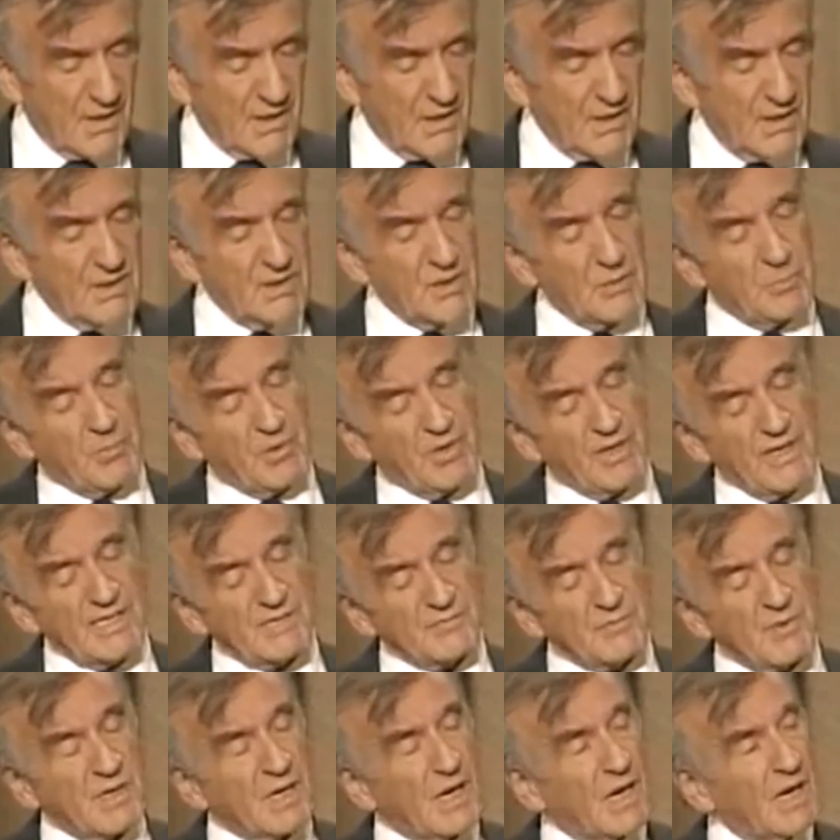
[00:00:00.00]
In the place
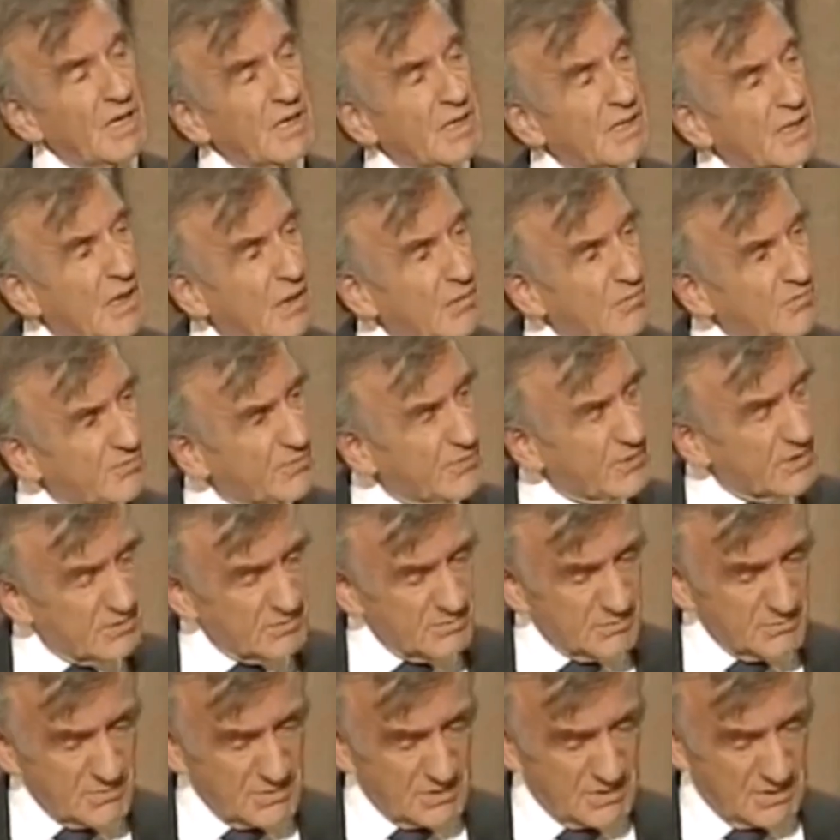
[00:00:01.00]
where I come from,